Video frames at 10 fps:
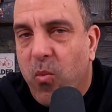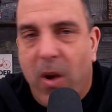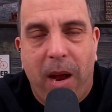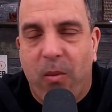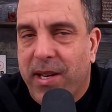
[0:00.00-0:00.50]

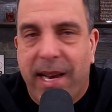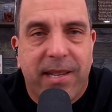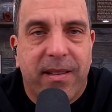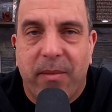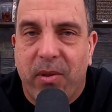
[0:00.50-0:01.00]
What tests
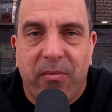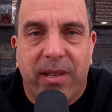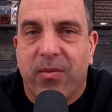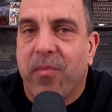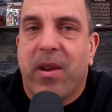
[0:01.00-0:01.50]
did they put in place?
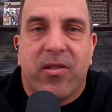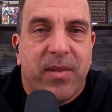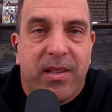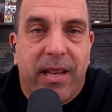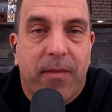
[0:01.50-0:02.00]
What measurements
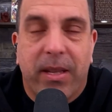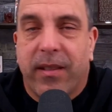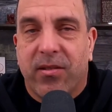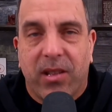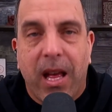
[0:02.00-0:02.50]
did they have? Like,
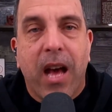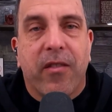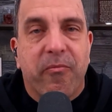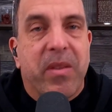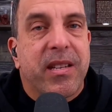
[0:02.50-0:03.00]
there's a lot of
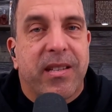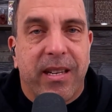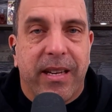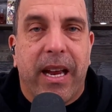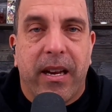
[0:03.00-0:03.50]
missing
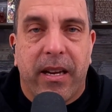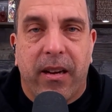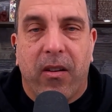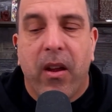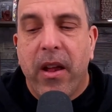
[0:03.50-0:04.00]
data
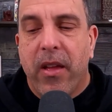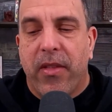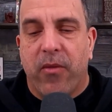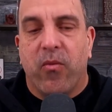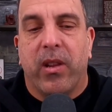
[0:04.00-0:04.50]
here
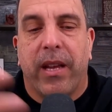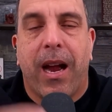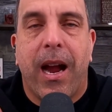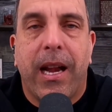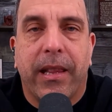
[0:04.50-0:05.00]
that really
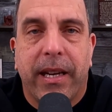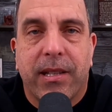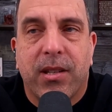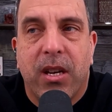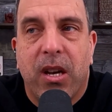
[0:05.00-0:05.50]

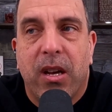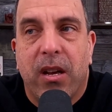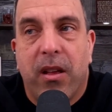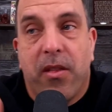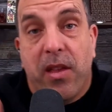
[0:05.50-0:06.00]
highlights
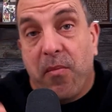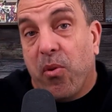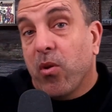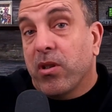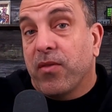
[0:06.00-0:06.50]
the
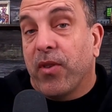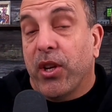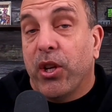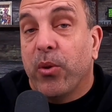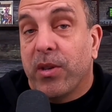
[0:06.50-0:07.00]
importance for
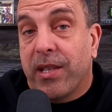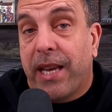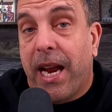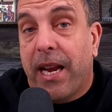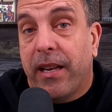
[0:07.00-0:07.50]
you as the
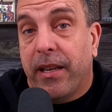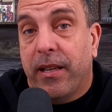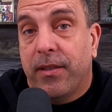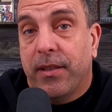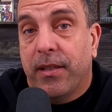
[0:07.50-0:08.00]

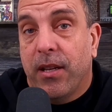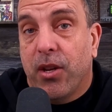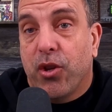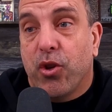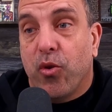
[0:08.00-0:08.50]
candidate
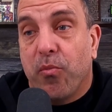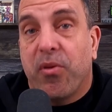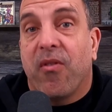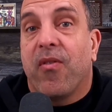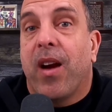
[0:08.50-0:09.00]
to
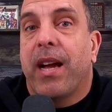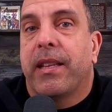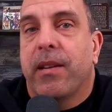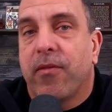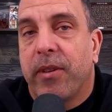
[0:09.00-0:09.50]
provide the
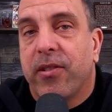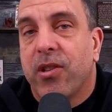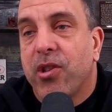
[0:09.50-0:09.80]
information.